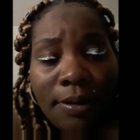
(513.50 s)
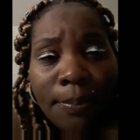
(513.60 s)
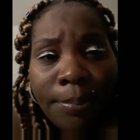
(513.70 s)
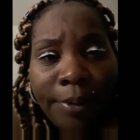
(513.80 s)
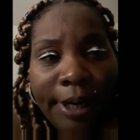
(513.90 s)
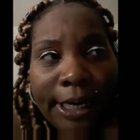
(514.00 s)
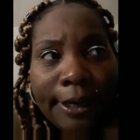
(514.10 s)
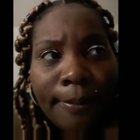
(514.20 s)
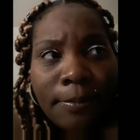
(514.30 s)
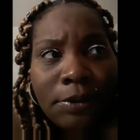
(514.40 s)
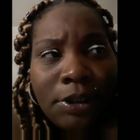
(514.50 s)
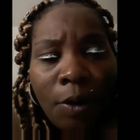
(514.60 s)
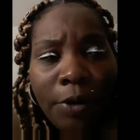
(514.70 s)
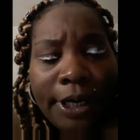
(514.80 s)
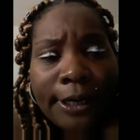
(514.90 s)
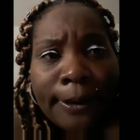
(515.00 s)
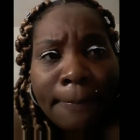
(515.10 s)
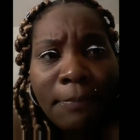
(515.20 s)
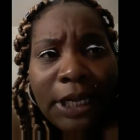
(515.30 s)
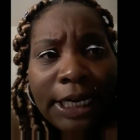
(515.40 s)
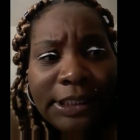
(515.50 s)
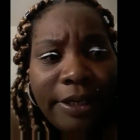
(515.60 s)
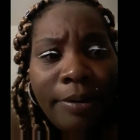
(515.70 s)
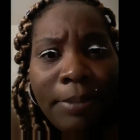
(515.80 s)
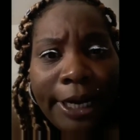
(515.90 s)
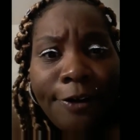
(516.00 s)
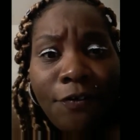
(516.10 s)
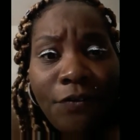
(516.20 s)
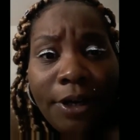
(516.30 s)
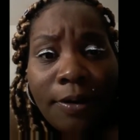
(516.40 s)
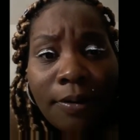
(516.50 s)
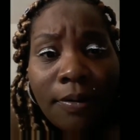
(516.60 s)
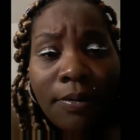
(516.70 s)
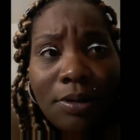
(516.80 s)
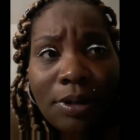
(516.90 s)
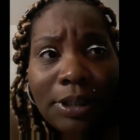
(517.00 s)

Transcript: Pray to him, talk to him, tell him how you feel.